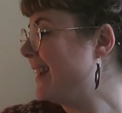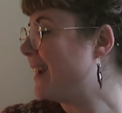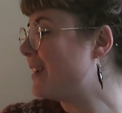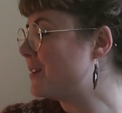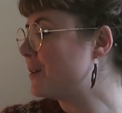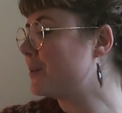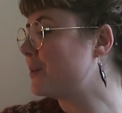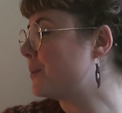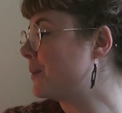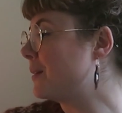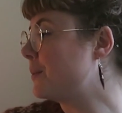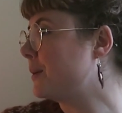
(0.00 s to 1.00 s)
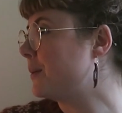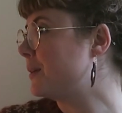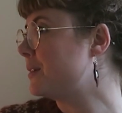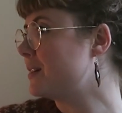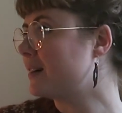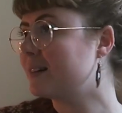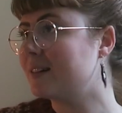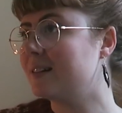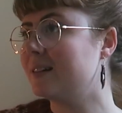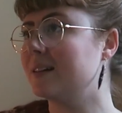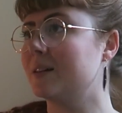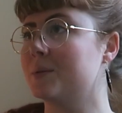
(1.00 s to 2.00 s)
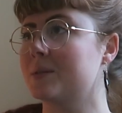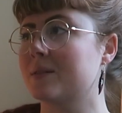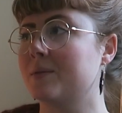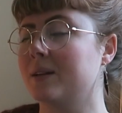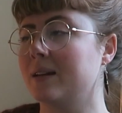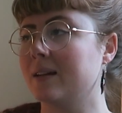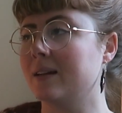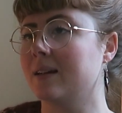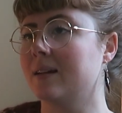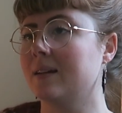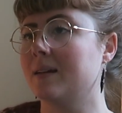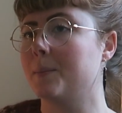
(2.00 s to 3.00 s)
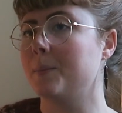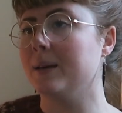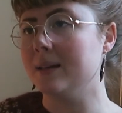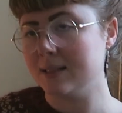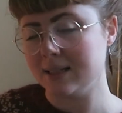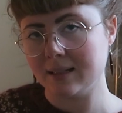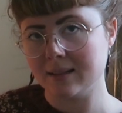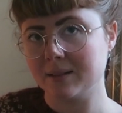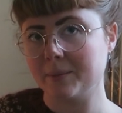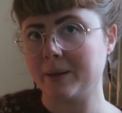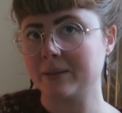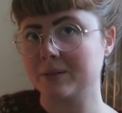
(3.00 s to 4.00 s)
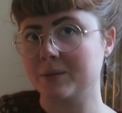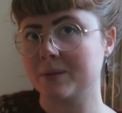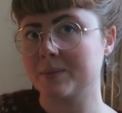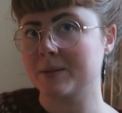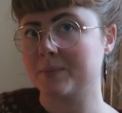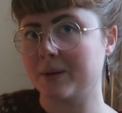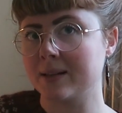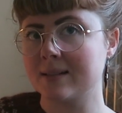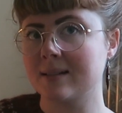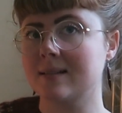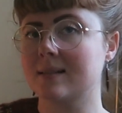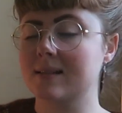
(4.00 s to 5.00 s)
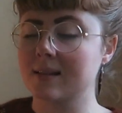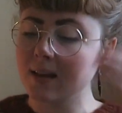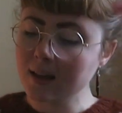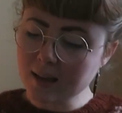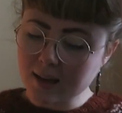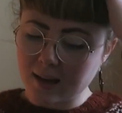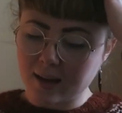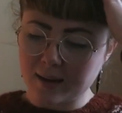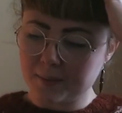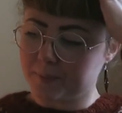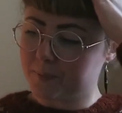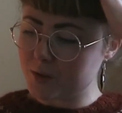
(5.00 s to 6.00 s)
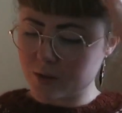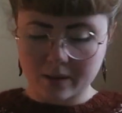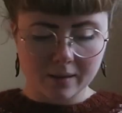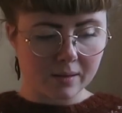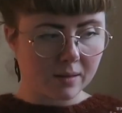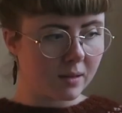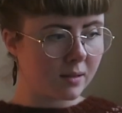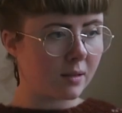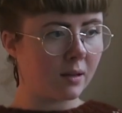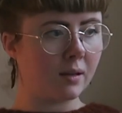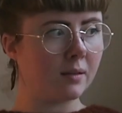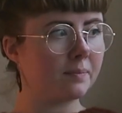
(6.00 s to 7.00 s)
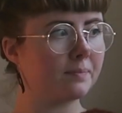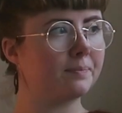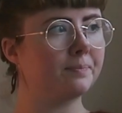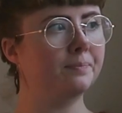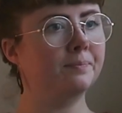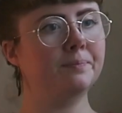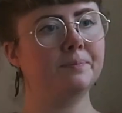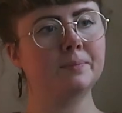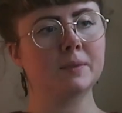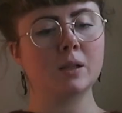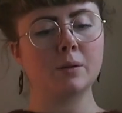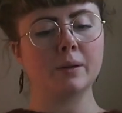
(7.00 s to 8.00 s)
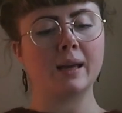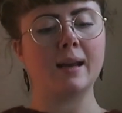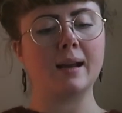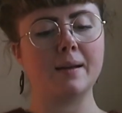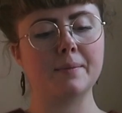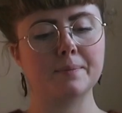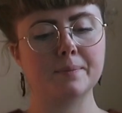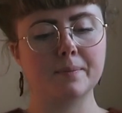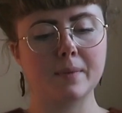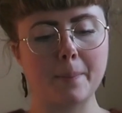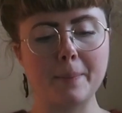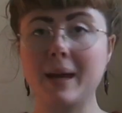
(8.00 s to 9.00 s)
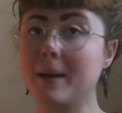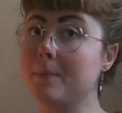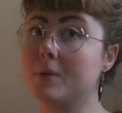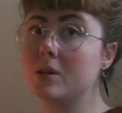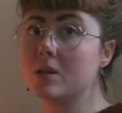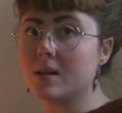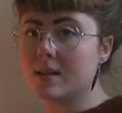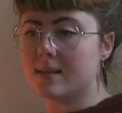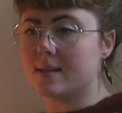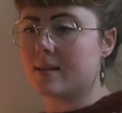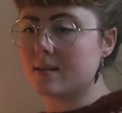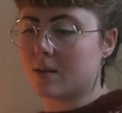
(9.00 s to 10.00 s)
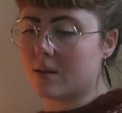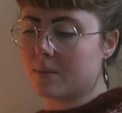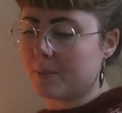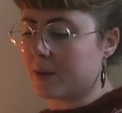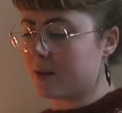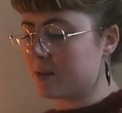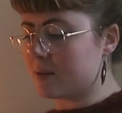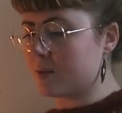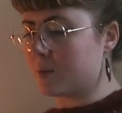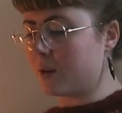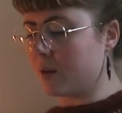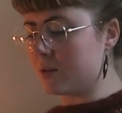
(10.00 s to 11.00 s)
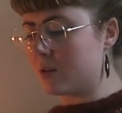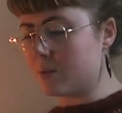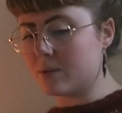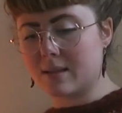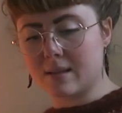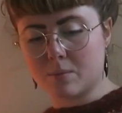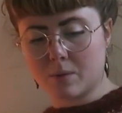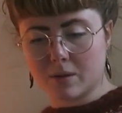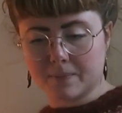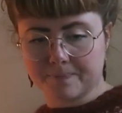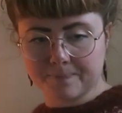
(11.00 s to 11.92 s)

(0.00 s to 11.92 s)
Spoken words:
You know, when we were younger it was a really big deal about Christmas presents. Sorry, I'm just gonna go get a paper scissor because I can't use this one.